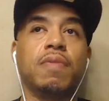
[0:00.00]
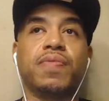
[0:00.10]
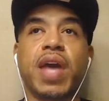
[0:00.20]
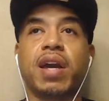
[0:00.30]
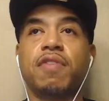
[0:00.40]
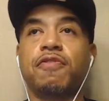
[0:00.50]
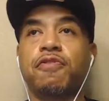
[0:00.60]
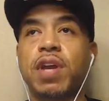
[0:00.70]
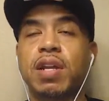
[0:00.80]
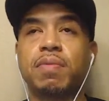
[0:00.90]
that could
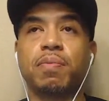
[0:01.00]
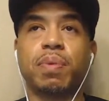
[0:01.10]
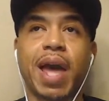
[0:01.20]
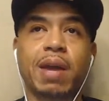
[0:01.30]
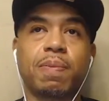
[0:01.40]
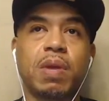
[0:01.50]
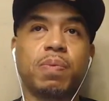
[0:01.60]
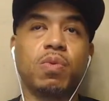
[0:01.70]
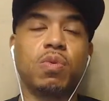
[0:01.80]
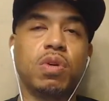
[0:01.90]
free black
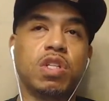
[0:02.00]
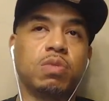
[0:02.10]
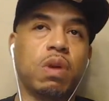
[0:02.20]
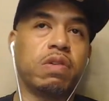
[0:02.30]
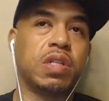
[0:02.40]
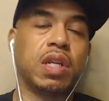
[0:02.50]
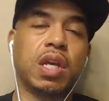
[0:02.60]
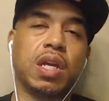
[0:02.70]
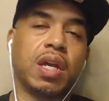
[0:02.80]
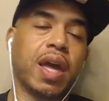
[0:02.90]
people spiritually,